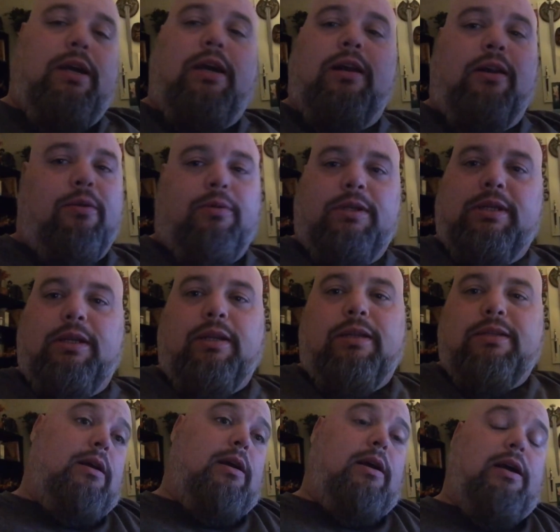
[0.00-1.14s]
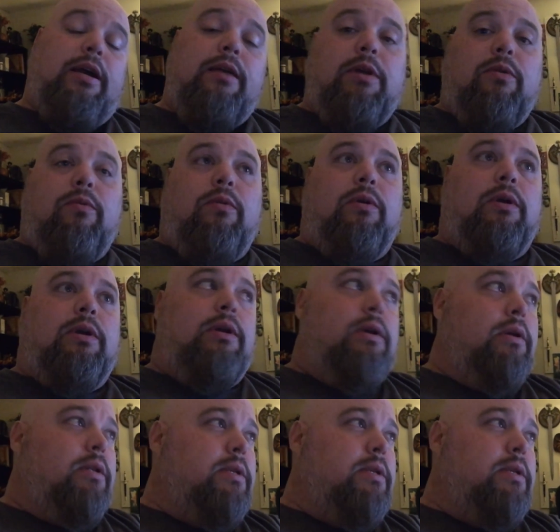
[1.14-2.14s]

I don't know what that is. I'm at work.